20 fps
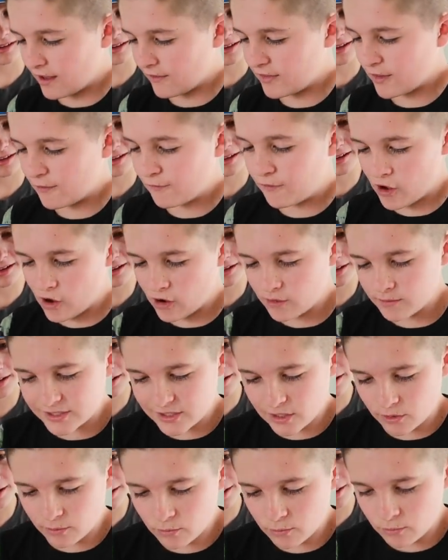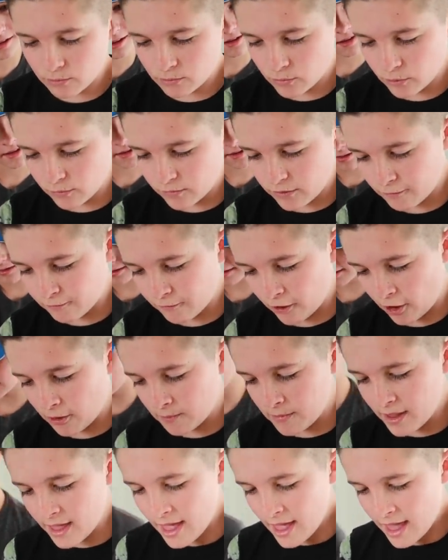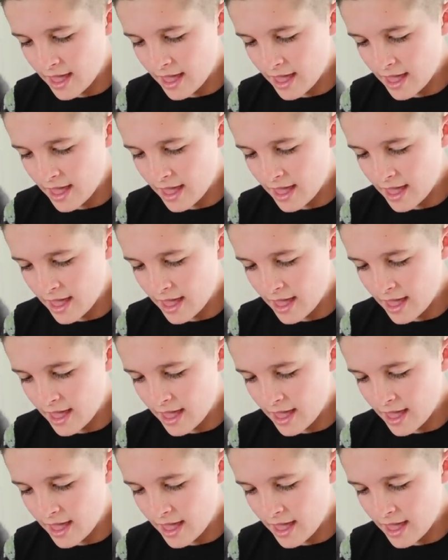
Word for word: of the foam. So move the foam.